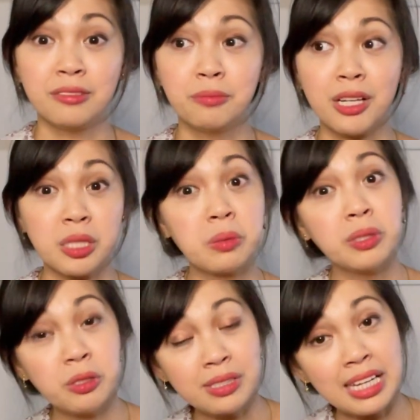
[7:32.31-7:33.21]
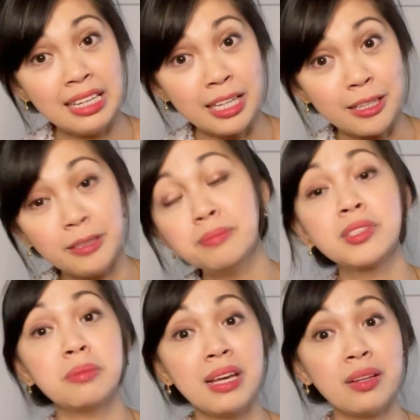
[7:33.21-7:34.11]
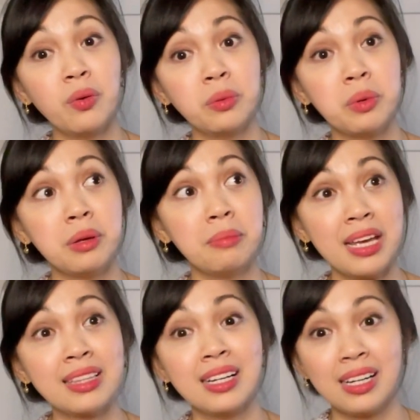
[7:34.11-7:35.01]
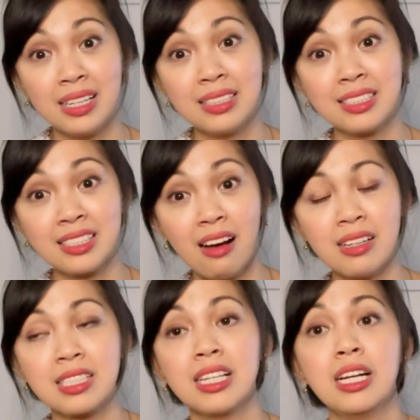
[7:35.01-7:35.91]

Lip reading: because we will use that later on to make when we make the sauce.